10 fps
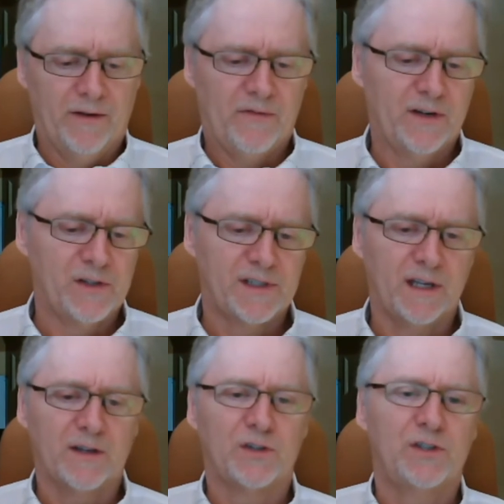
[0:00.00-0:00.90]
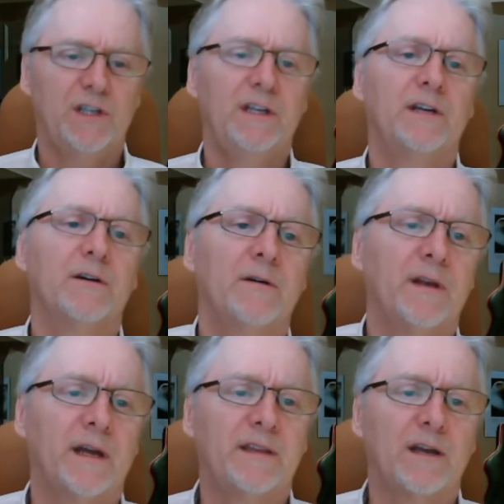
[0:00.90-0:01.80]
If I just take a sheet here
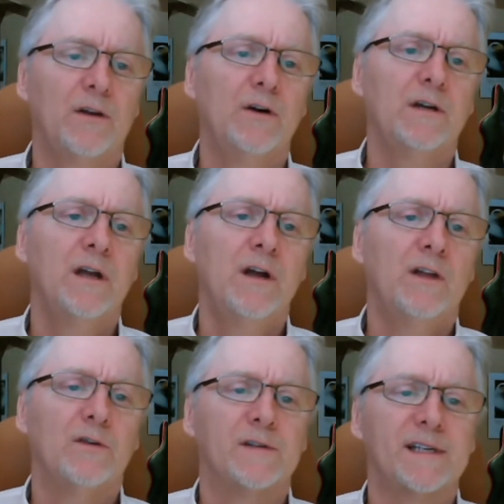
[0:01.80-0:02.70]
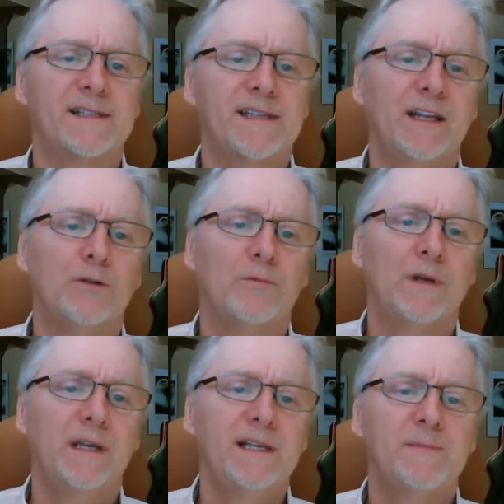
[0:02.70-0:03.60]
and I take a look, there's extended
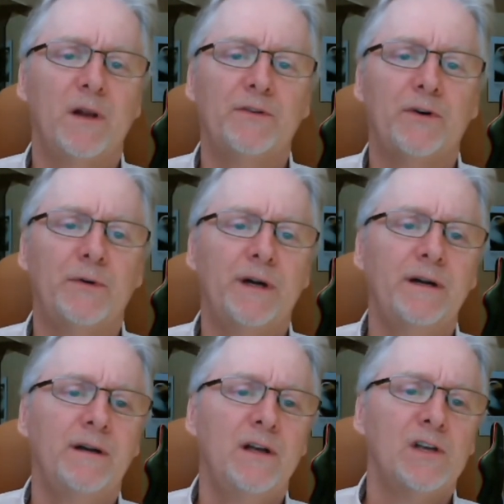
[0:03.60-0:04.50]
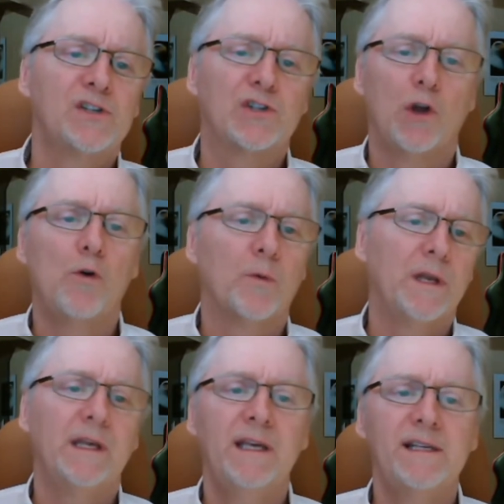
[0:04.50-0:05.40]
release melatonin, slow
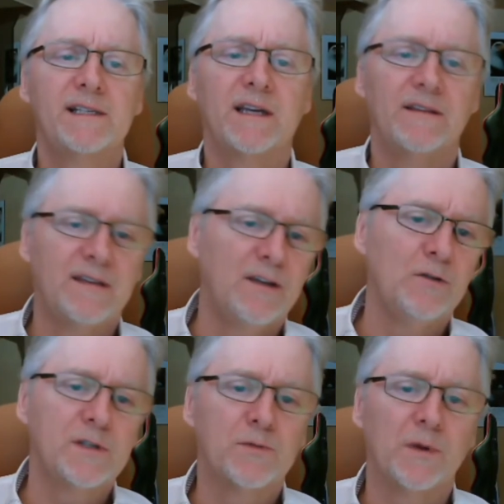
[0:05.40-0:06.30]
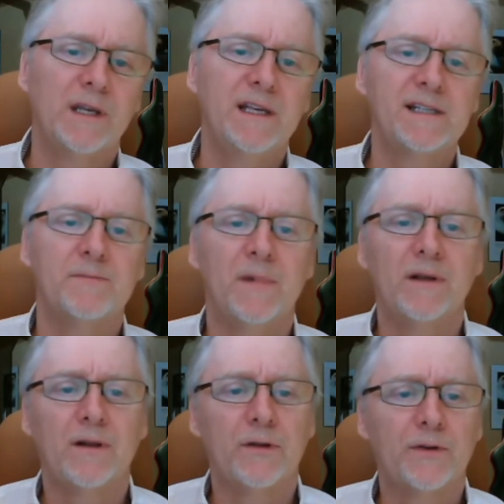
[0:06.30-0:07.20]
release, continuous release
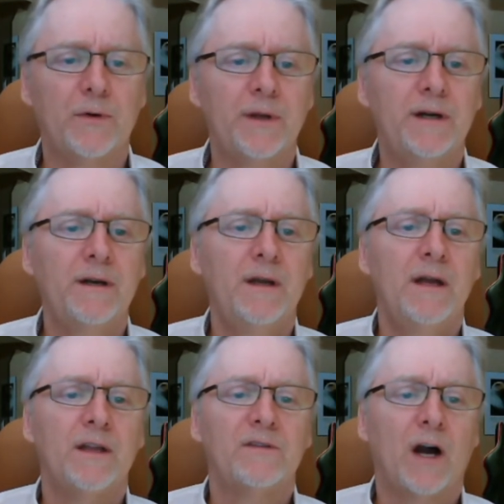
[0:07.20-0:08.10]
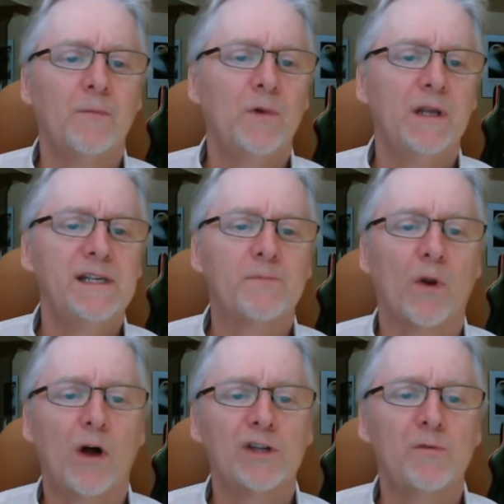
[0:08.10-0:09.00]
melatonin, time release,
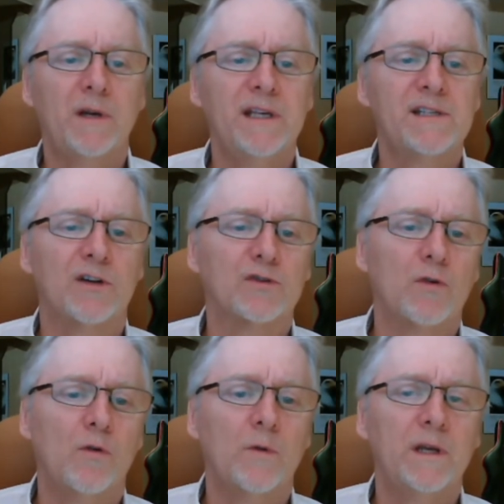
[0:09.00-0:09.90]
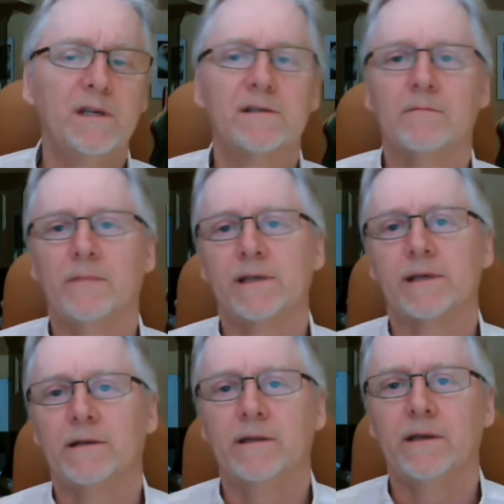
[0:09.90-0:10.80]
prolonged release, control release. And
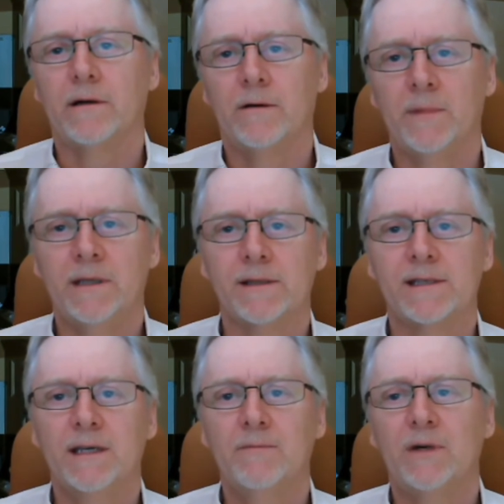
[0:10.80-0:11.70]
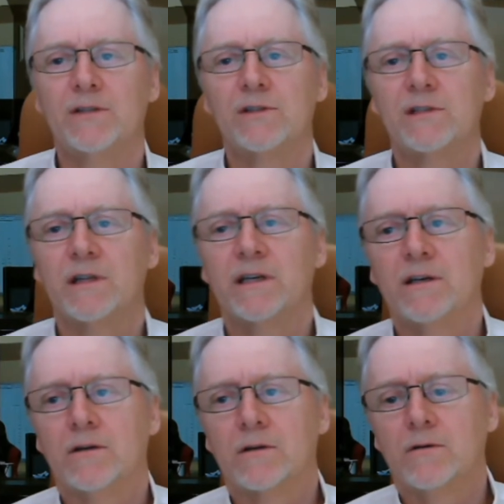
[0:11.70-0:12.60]
basically they all mean the same, but just
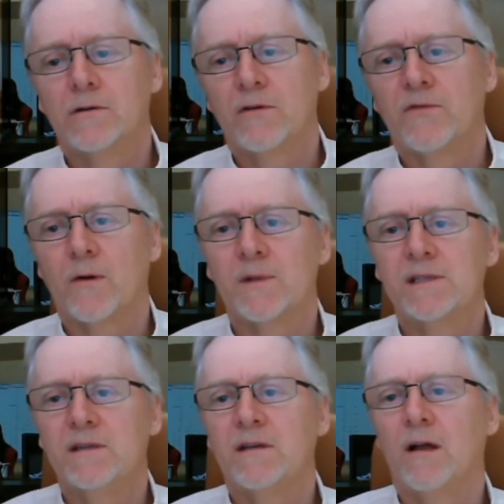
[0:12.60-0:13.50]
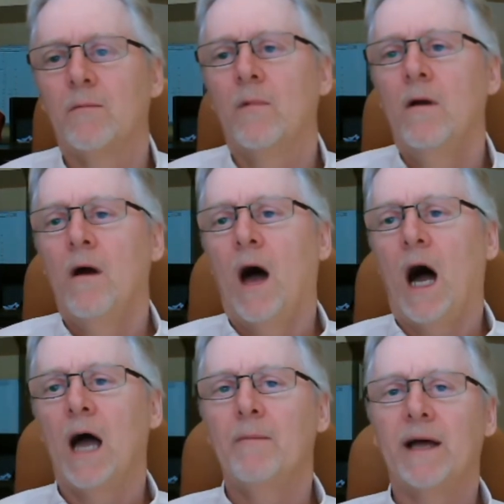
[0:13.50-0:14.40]
like go to your pharmacy, tell them
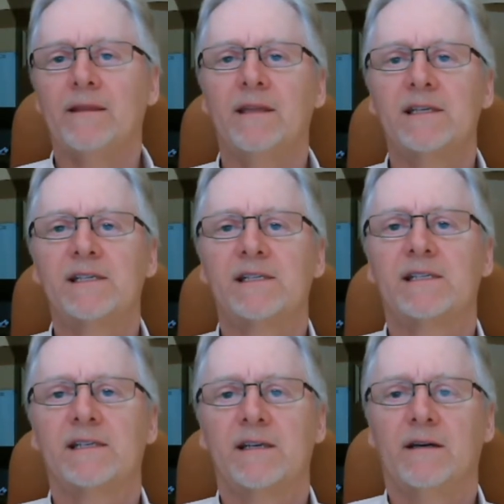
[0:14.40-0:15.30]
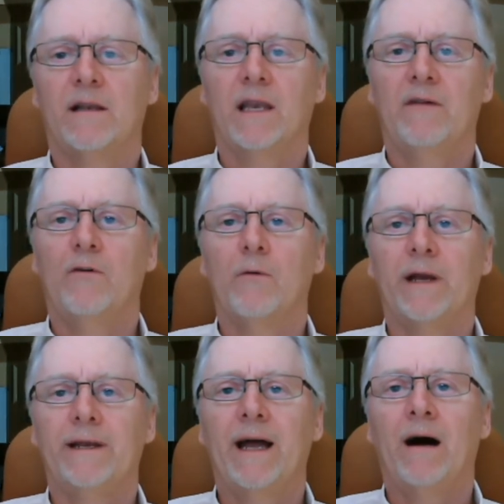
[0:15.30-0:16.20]
I'm at this level
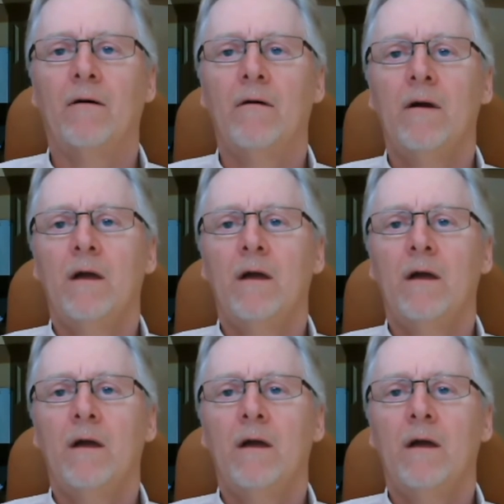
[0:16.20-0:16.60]
right now.